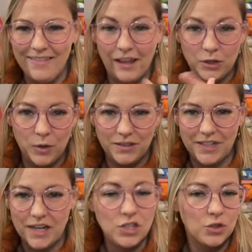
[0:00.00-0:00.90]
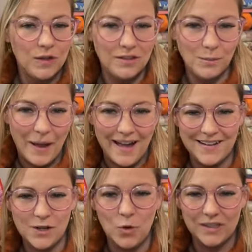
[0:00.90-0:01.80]
and then quilting it to either
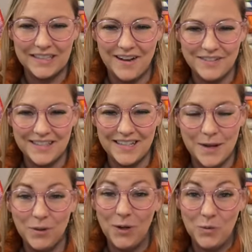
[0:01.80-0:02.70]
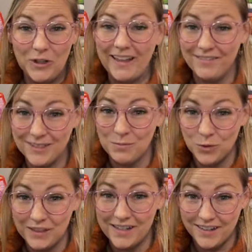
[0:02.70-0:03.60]
batting or soft and stable will give
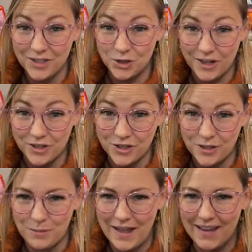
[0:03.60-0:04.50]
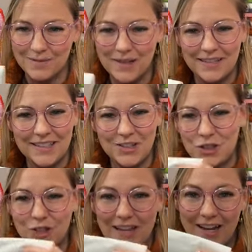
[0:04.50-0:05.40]
some really good structure to the bag because
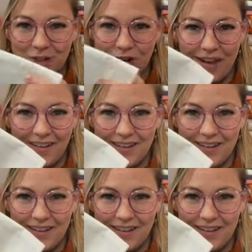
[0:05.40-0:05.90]
it's just extra,